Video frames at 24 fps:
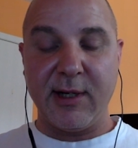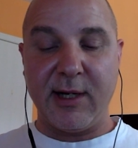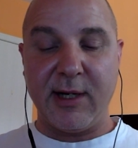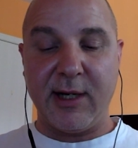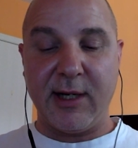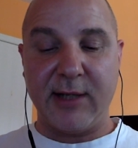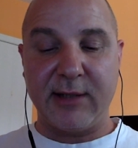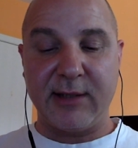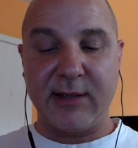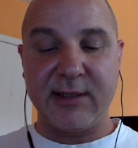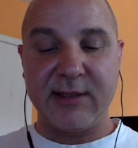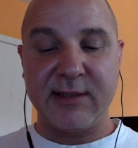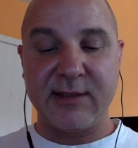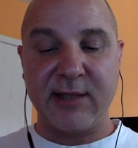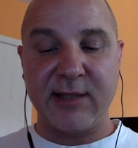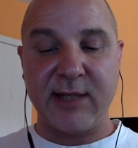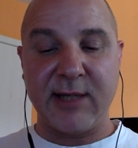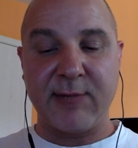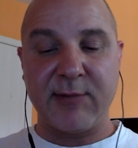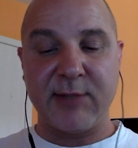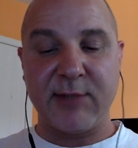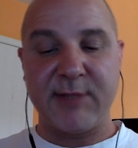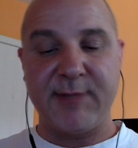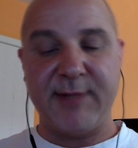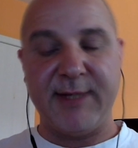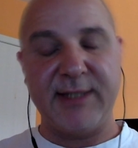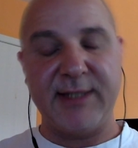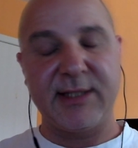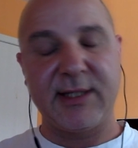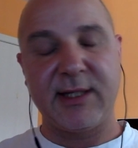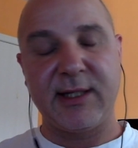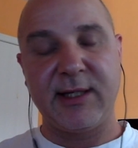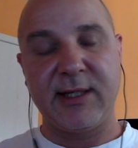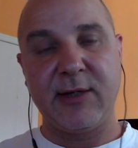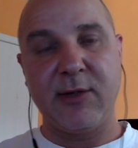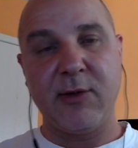The disclaimer is
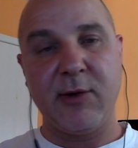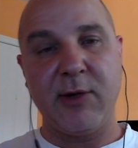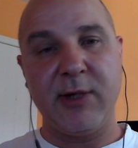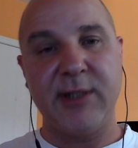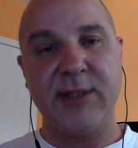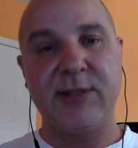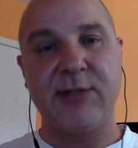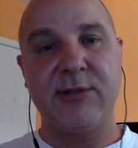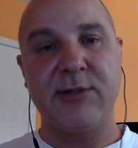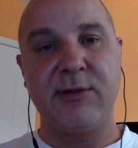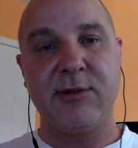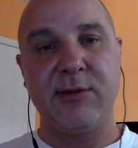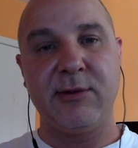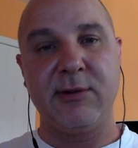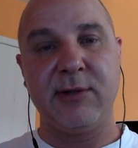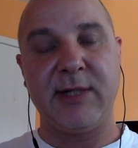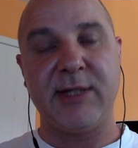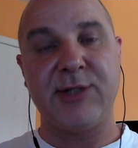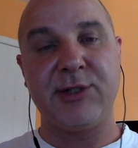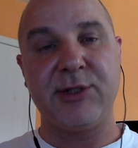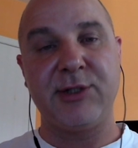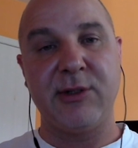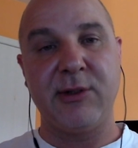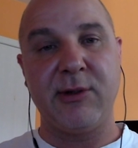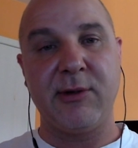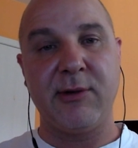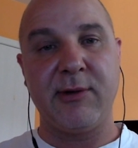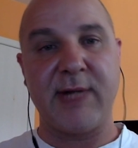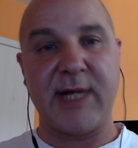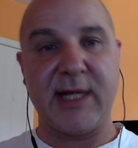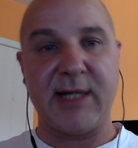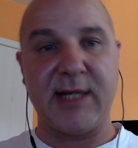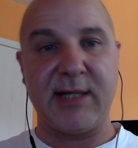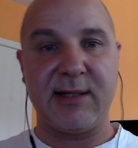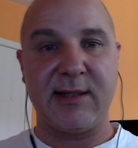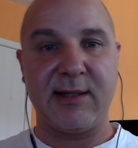basically going to let you know
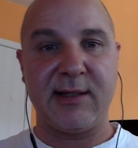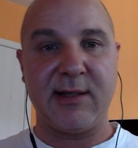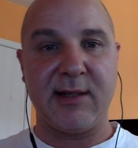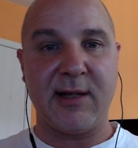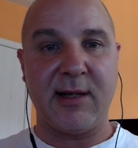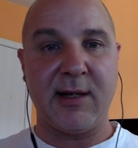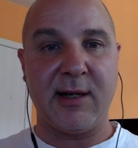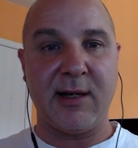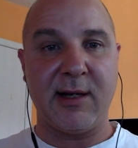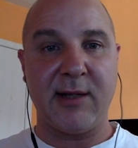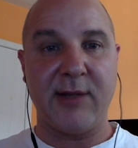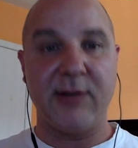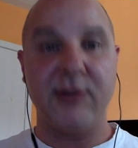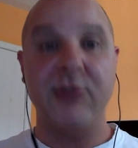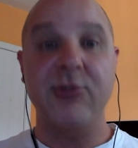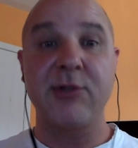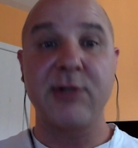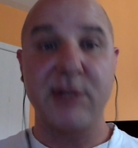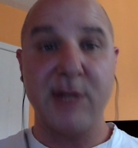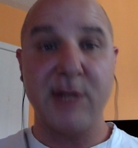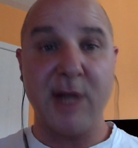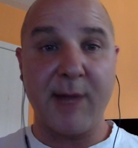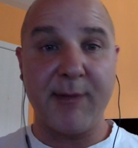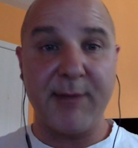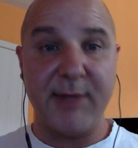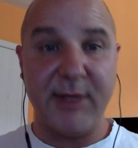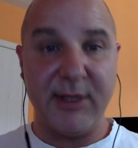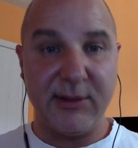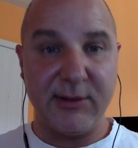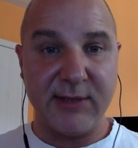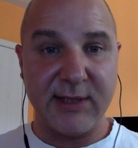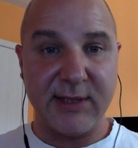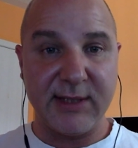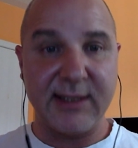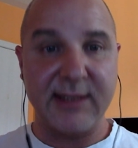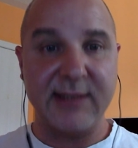that you should not be
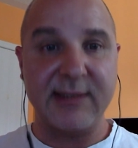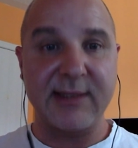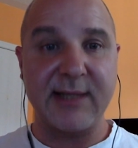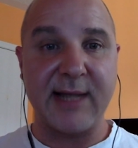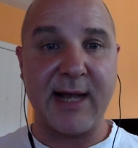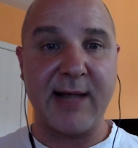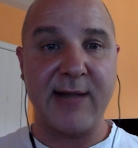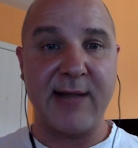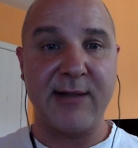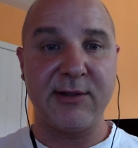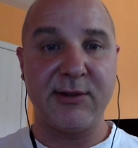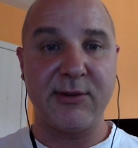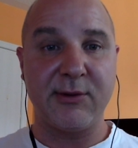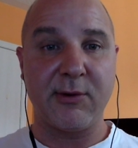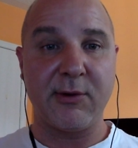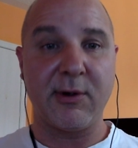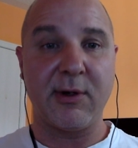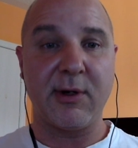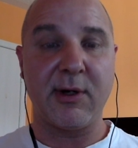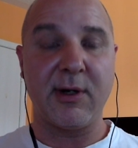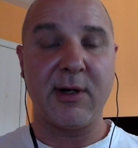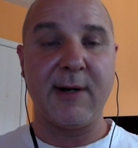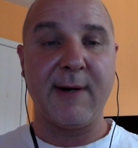using this as your